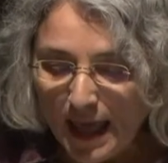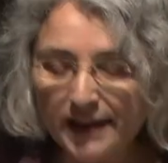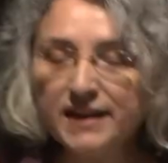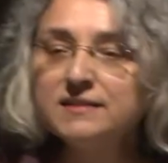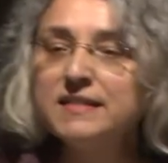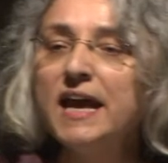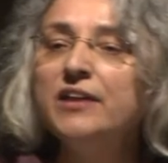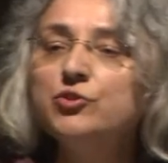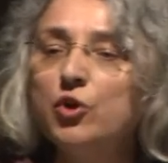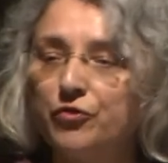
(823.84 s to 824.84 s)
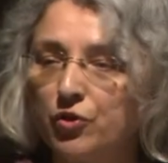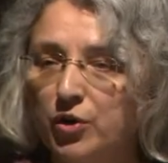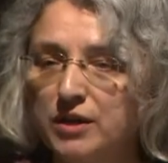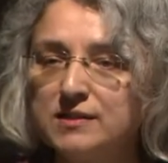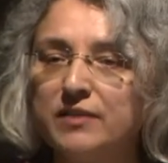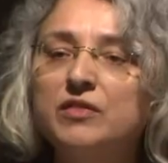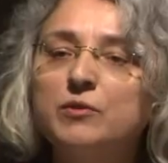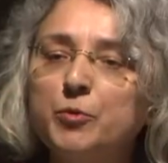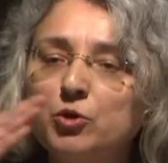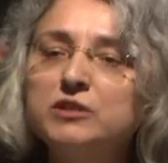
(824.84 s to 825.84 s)
And at the end, of course, and the
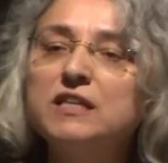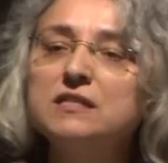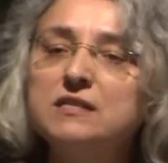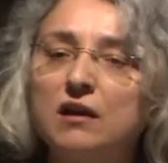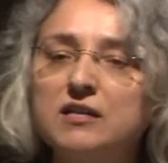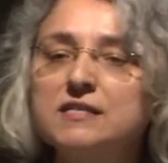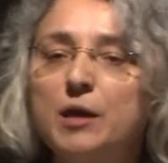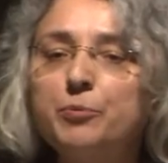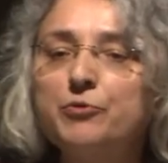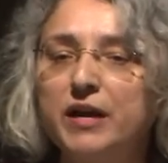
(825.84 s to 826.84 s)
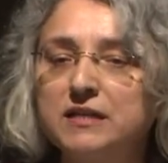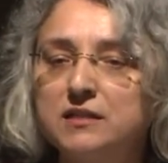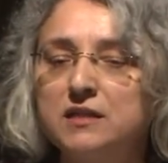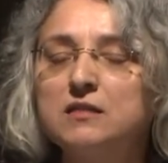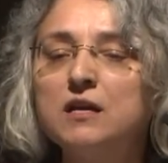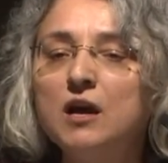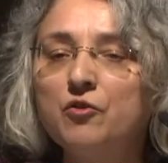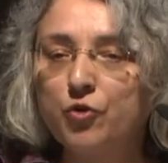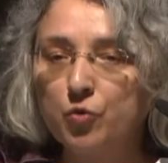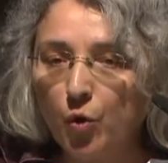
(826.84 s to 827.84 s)
buildings are separated
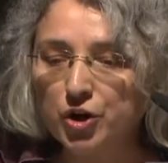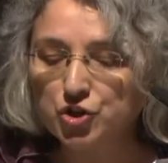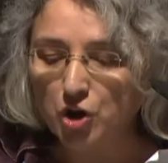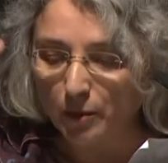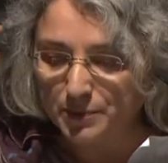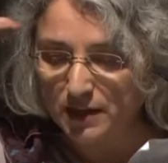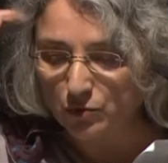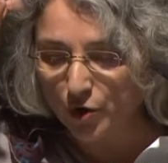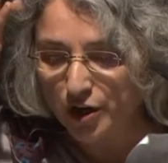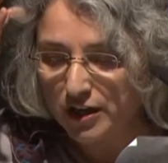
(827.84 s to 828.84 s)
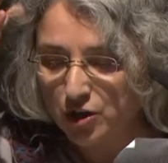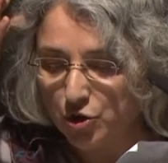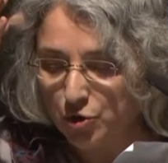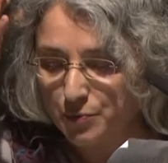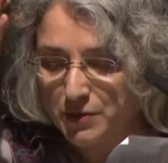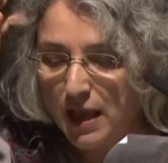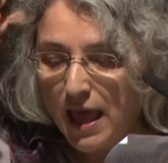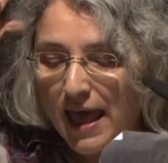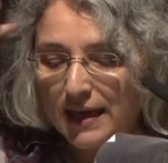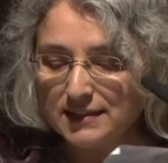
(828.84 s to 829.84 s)
for workshops and working groups.
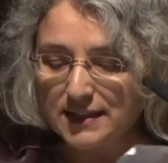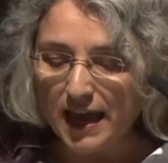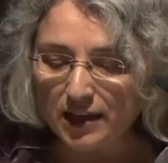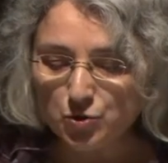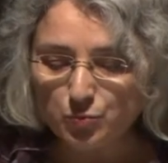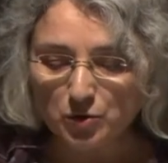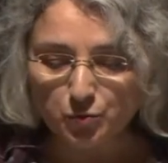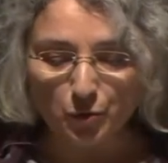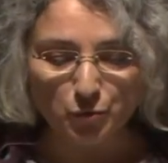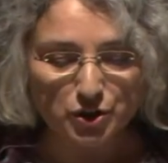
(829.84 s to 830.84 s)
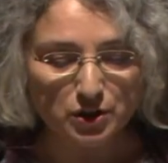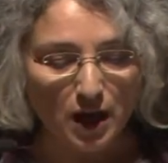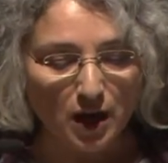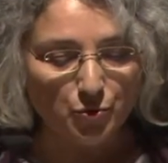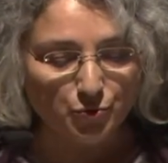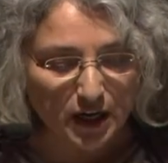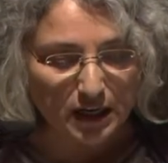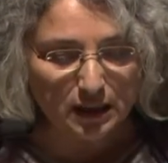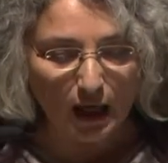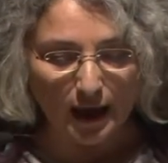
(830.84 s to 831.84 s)
At the end, what we would
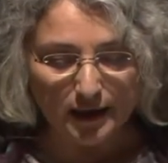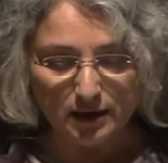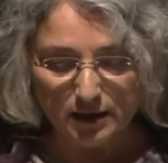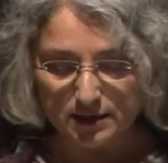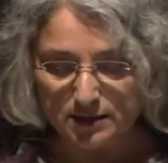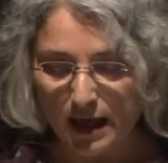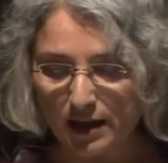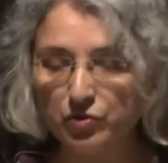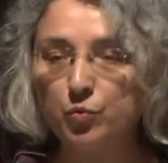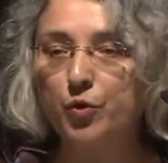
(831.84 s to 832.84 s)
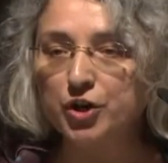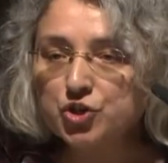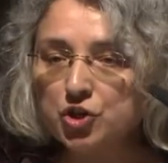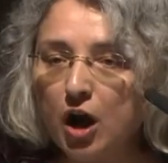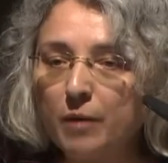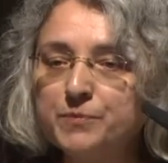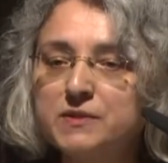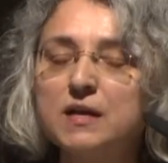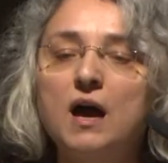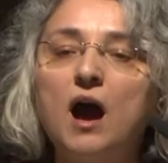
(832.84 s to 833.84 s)
really like is that the workshops
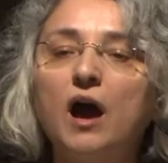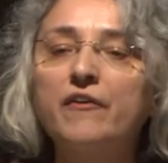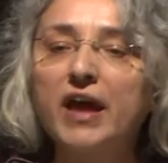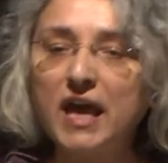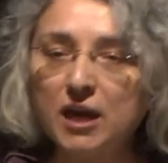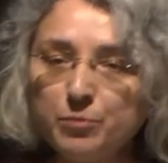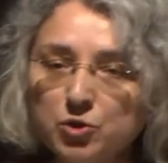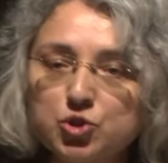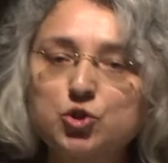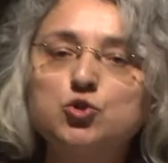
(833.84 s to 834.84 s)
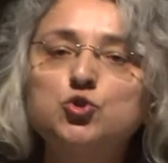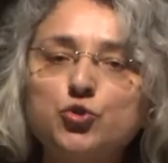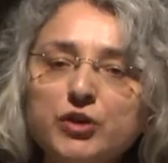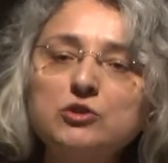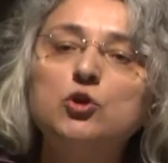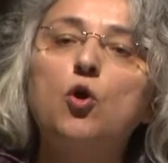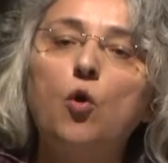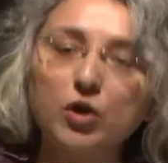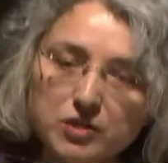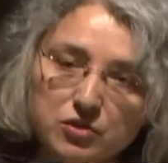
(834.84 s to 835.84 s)
are able to, during the
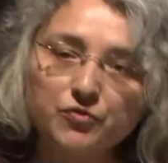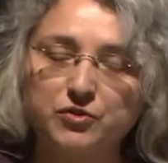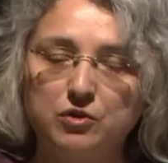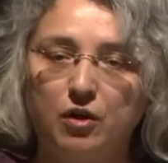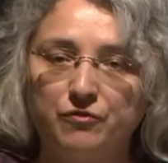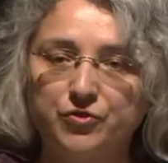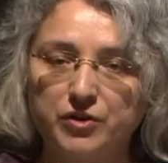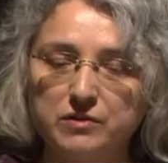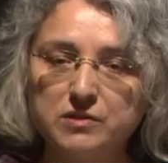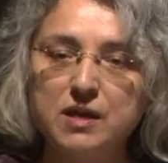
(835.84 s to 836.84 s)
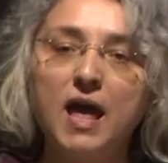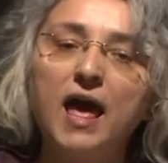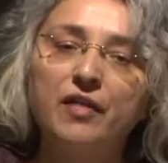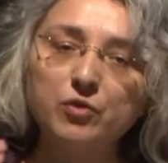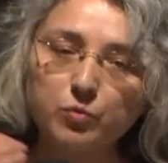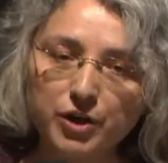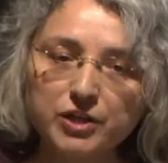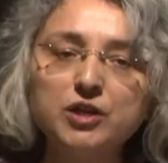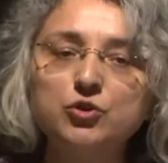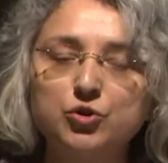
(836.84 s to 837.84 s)
course of the conference and the
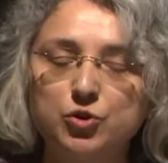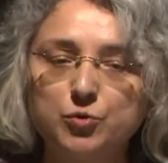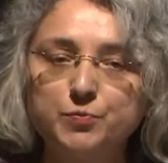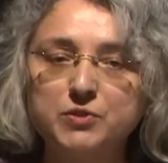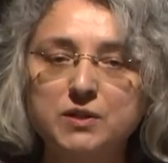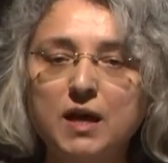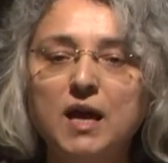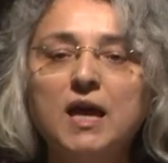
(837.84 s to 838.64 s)
working groups,